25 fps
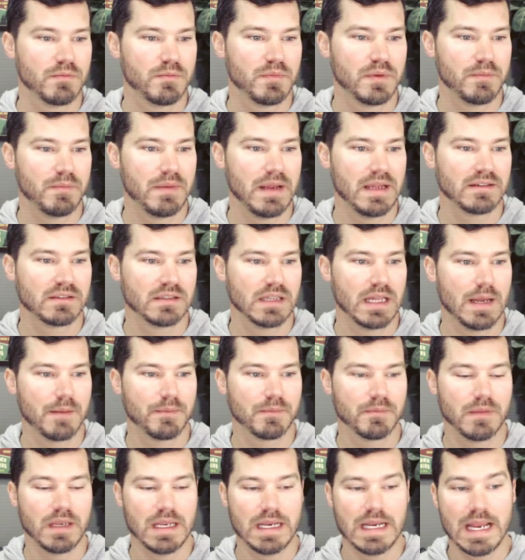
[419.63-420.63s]
But basically
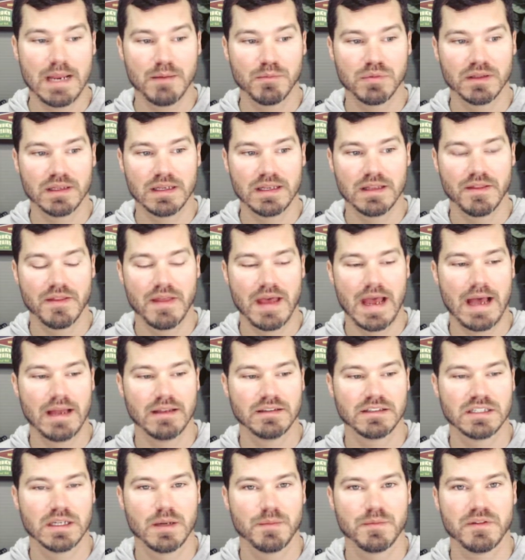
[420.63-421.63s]
I'm enabling
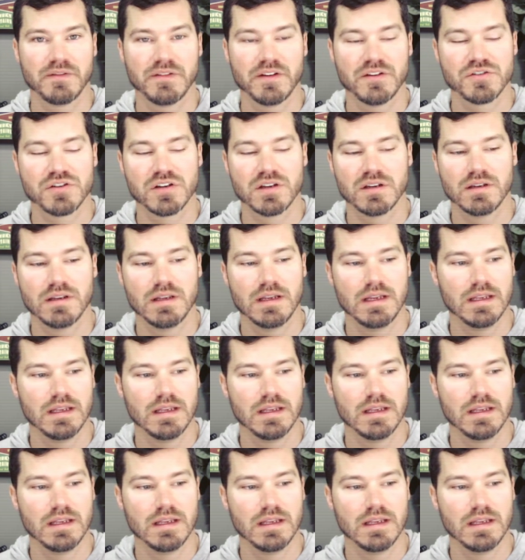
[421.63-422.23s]
that subdivision